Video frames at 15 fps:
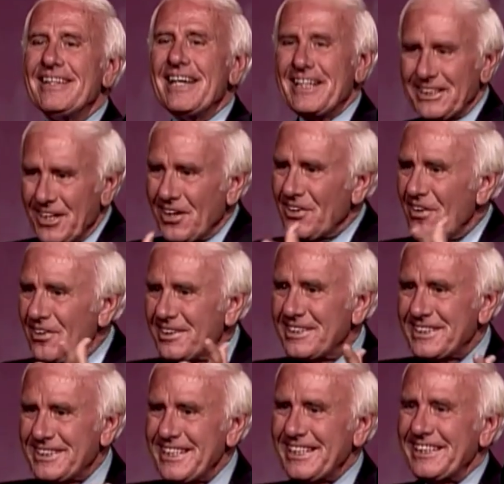and got all
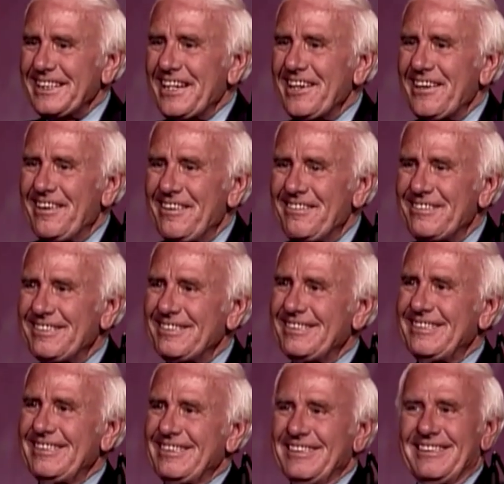this taken care of.
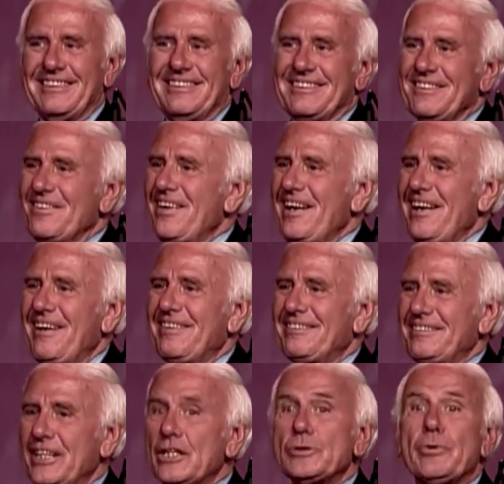
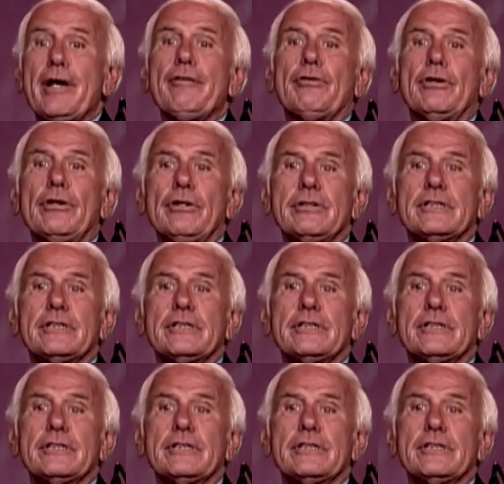Here's what I've heard